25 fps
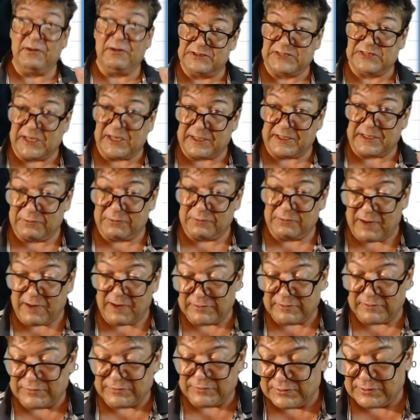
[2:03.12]
second
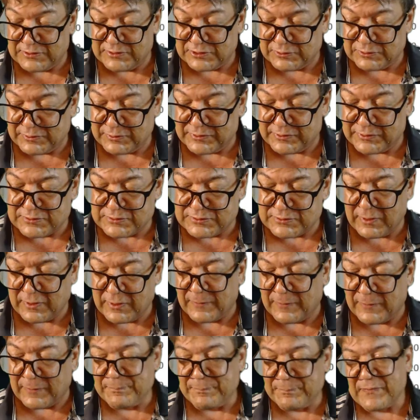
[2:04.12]
graphic for you to deal with as
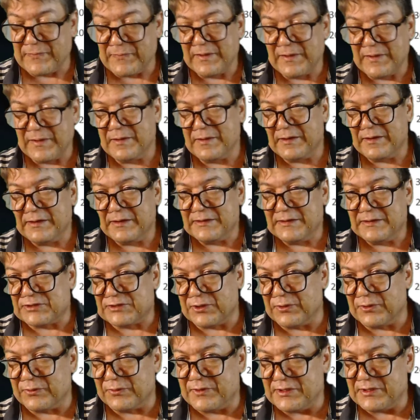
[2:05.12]
well.
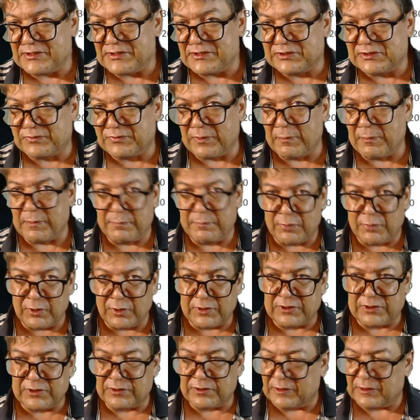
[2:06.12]
So this is from a
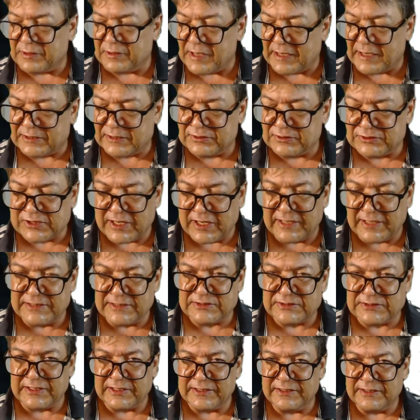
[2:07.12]
book or an
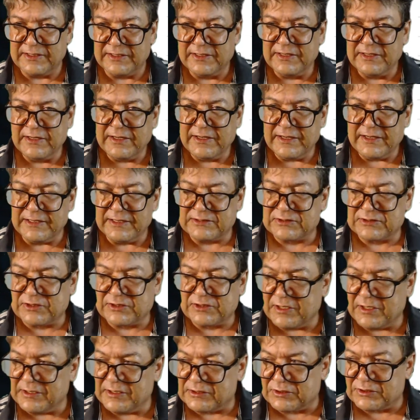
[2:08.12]
exercise, and it's
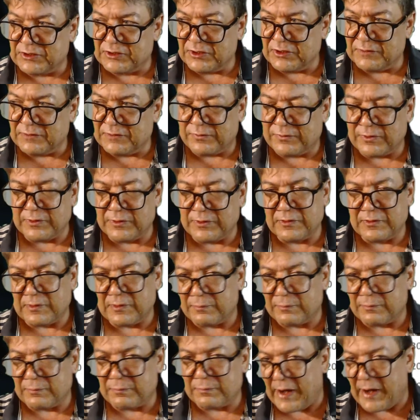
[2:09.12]
good for
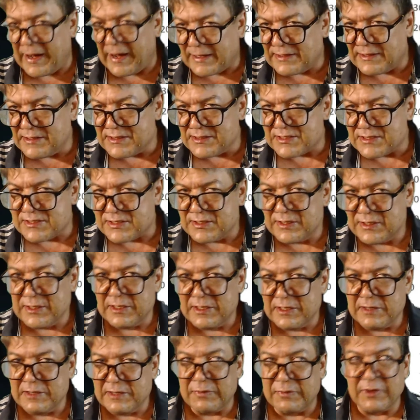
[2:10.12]
practice,
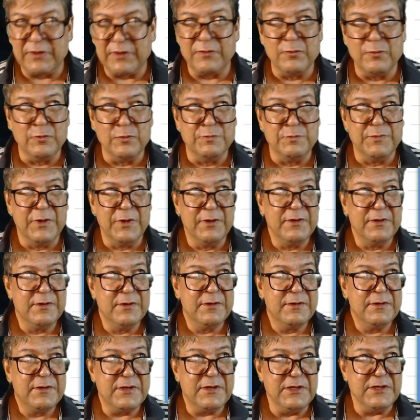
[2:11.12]
but
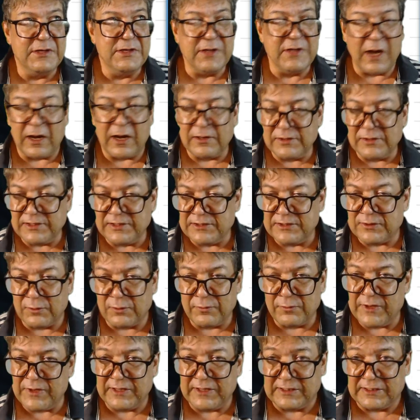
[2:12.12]
Ali, don't
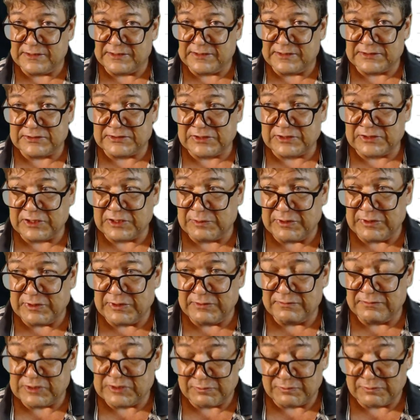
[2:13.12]
think that this is going to
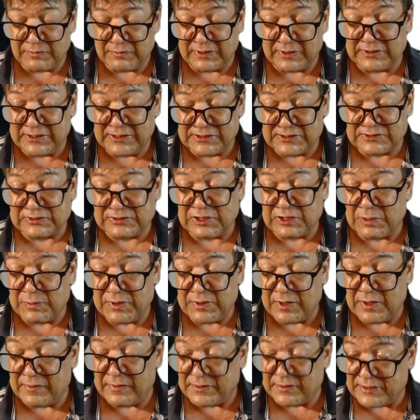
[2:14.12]
be, something like this is going to
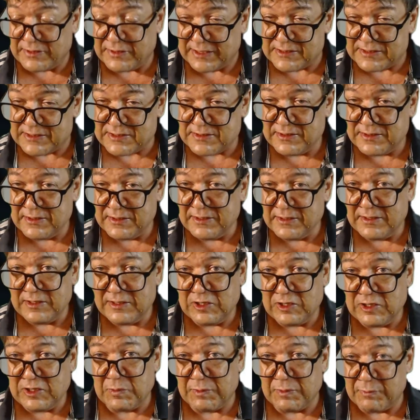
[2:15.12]
be on the test.
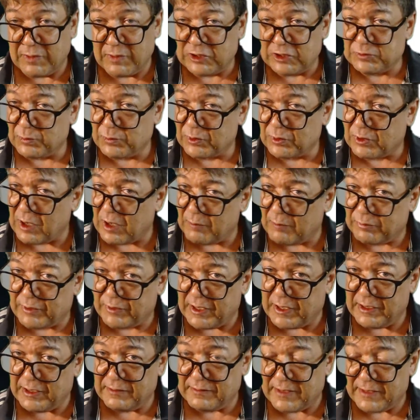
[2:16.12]
It'll be much more
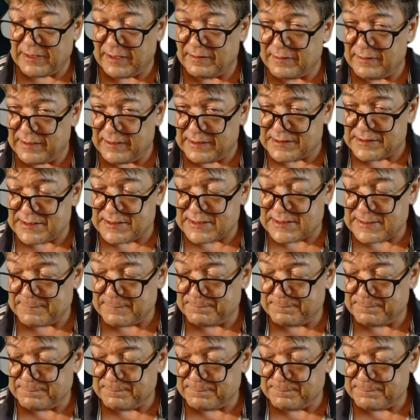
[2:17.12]
complicated than this.